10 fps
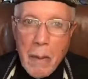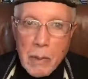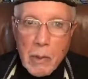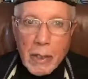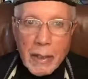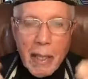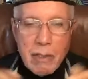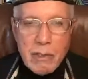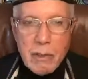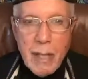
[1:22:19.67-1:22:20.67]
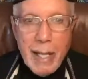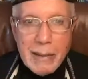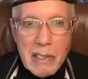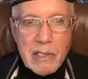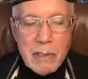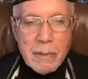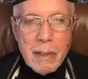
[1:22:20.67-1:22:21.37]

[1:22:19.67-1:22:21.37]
I'm an organizer. I listen.